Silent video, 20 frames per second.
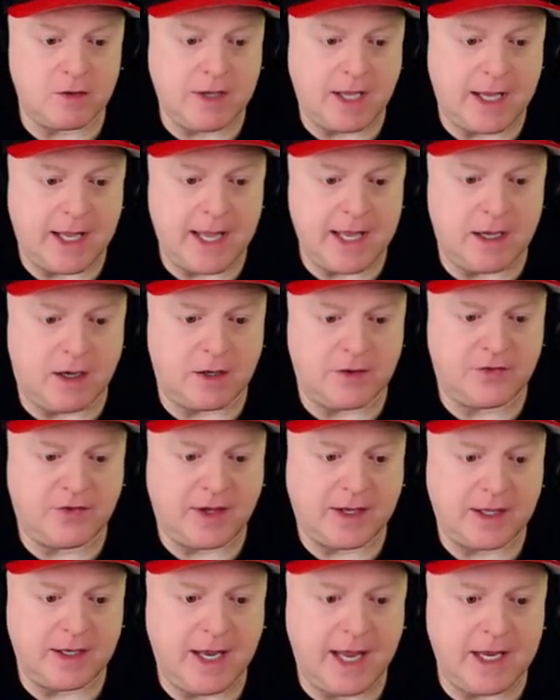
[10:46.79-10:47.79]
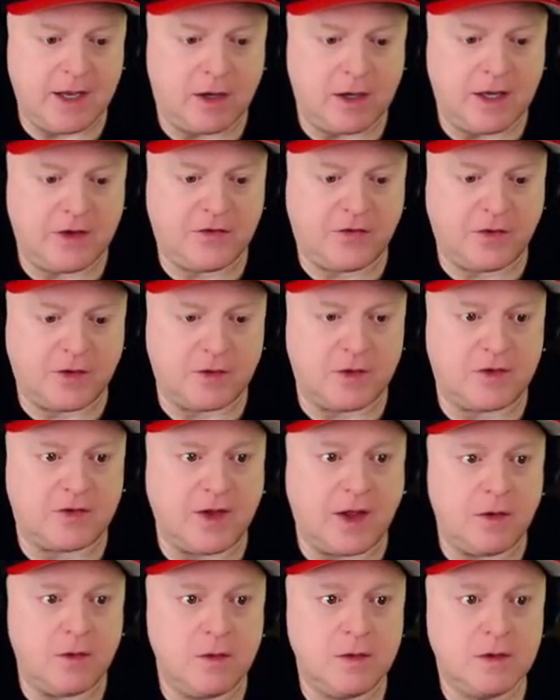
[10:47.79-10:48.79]
Okay, hang on a second. Hang on, let's figure
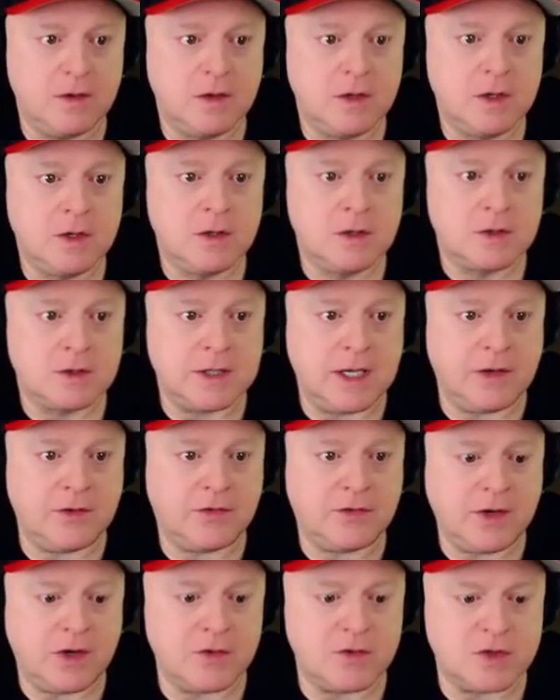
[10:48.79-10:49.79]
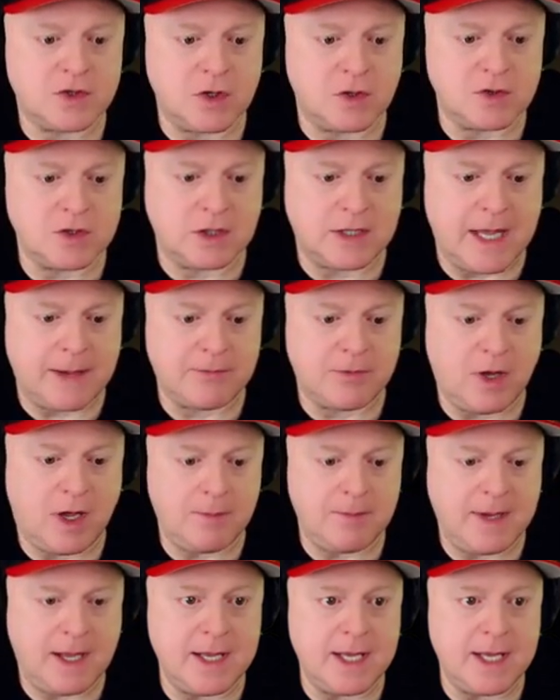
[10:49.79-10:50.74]
this out. Downstairs, charge your laptop.